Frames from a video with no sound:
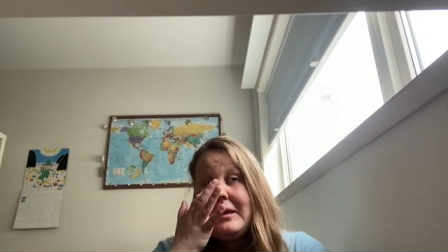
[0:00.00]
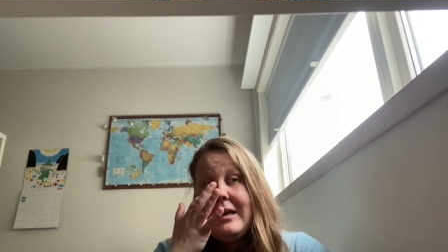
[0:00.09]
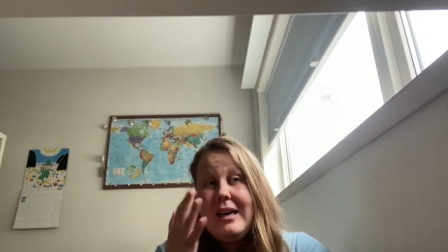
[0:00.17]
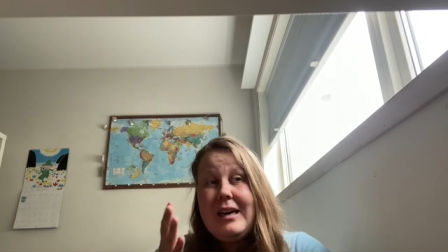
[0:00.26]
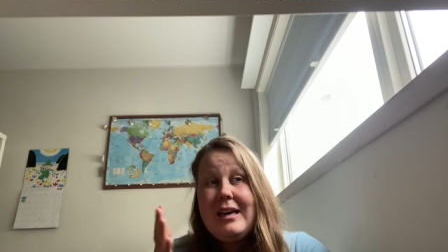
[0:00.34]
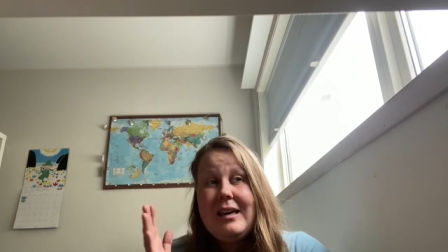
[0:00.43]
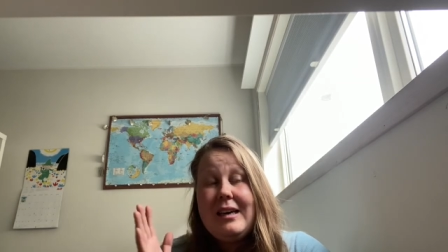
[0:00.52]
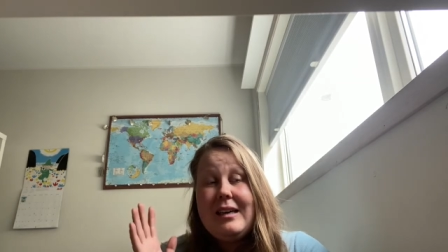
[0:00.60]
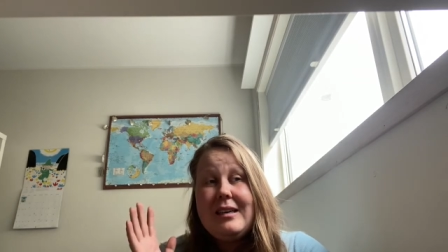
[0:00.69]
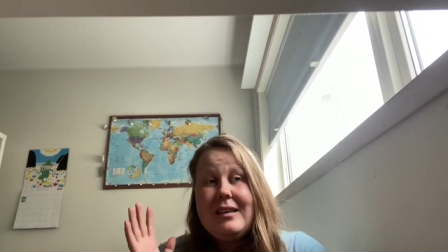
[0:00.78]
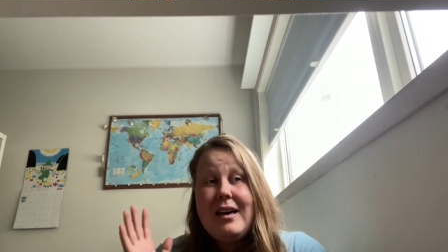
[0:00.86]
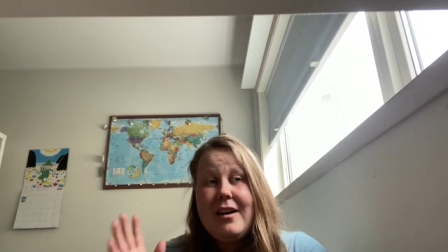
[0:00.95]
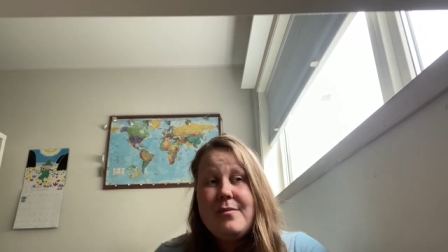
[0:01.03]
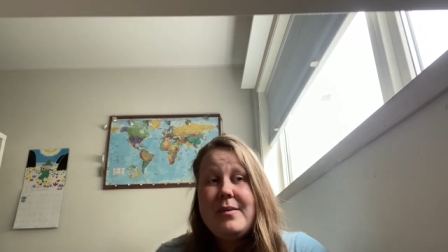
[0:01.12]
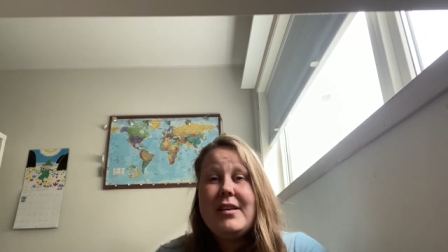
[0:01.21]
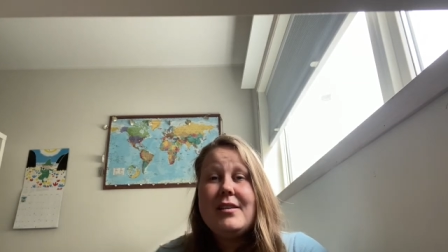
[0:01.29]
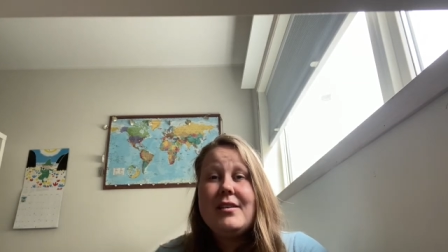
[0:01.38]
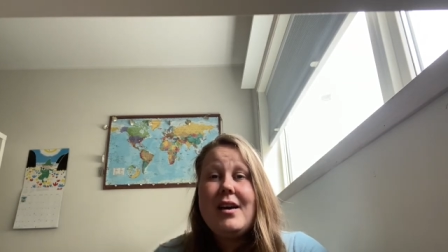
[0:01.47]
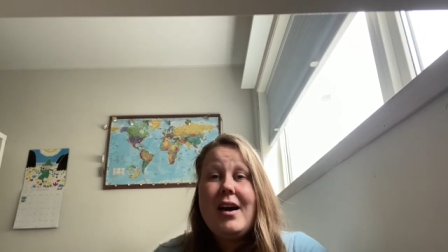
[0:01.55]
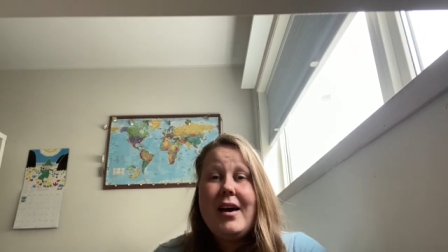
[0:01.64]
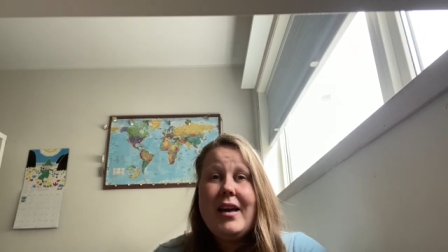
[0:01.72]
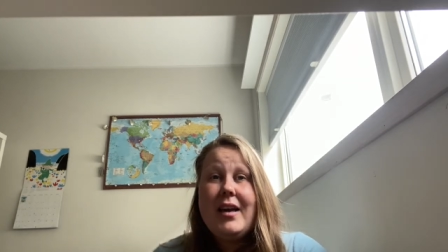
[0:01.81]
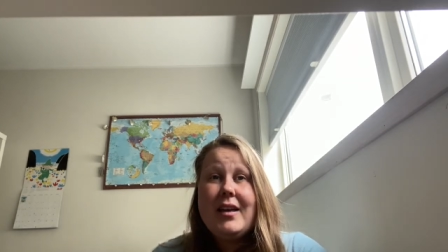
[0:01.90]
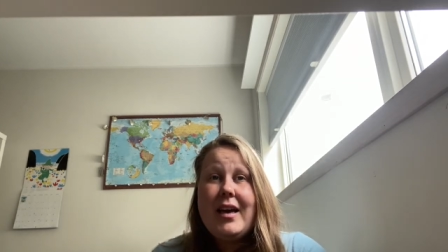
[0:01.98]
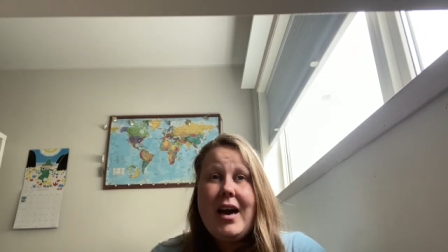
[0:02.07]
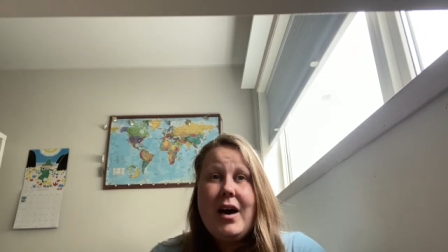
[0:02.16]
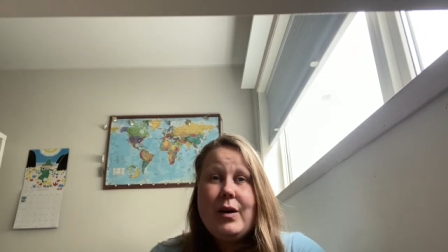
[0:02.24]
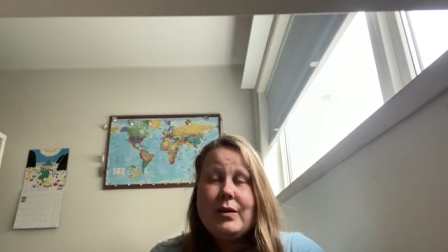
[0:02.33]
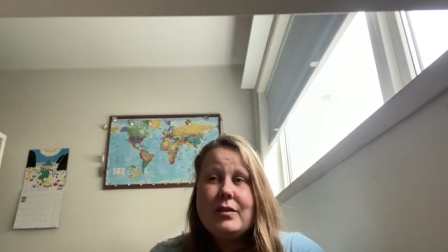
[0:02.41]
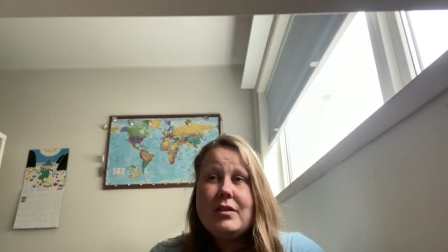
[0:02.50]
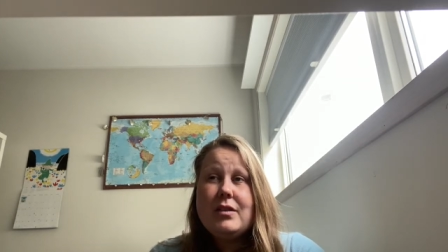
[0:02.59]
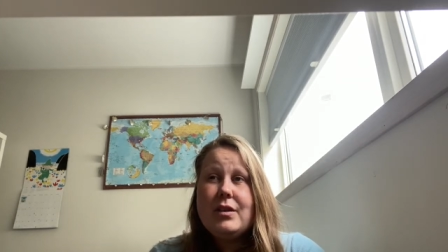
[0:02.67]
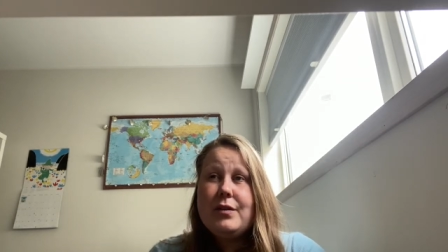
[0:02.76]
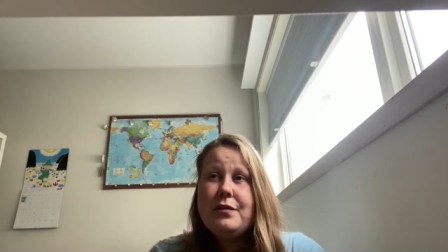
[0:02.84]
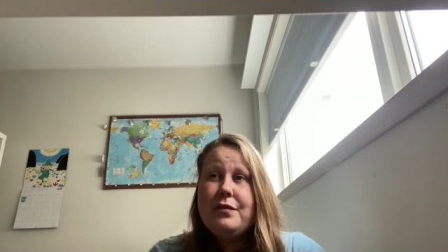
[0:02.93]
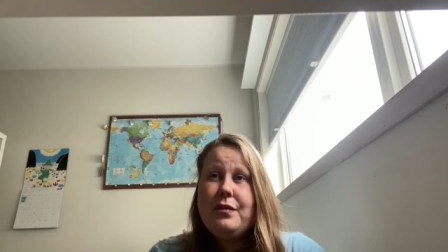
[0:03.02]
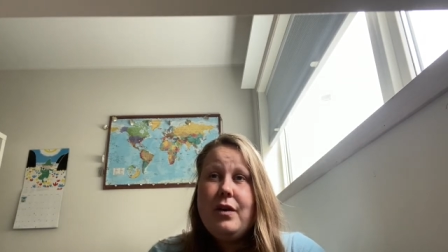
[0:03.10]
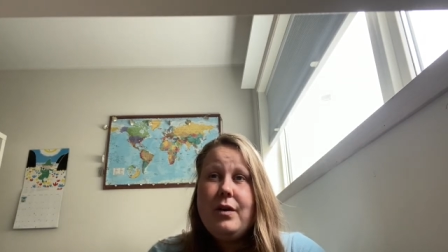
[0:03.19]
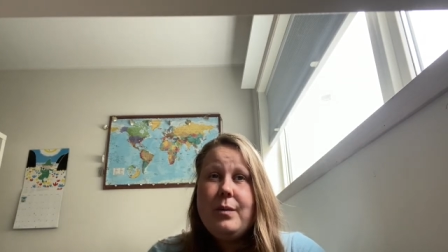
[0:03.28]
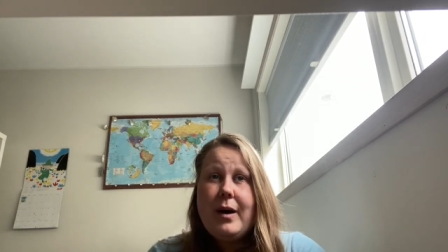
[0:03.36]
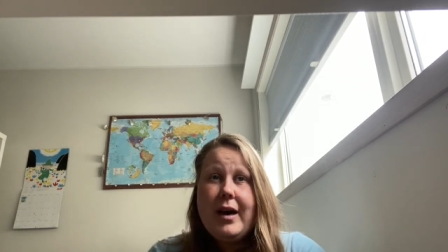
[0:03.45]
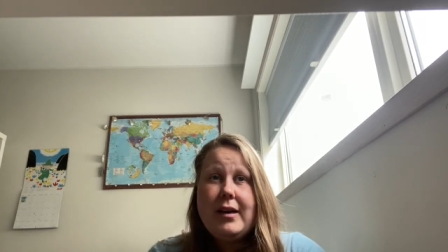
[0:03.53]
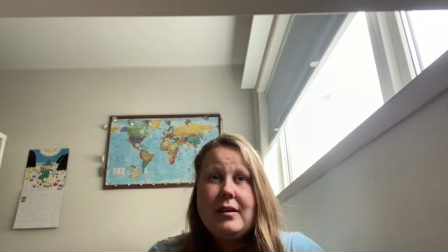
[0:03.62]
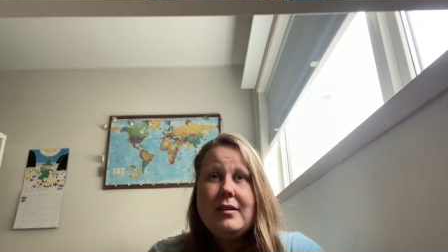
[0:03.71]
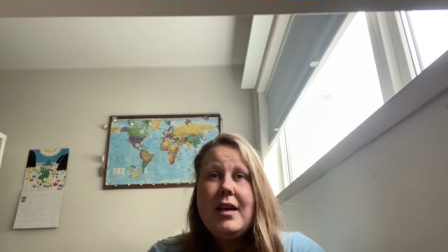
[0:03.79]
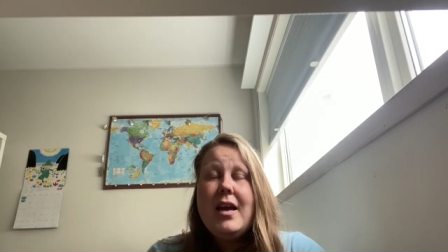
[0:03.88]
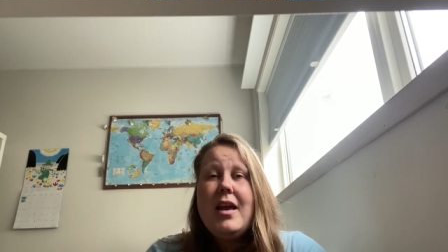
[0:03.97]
I've been eyeing out for a while.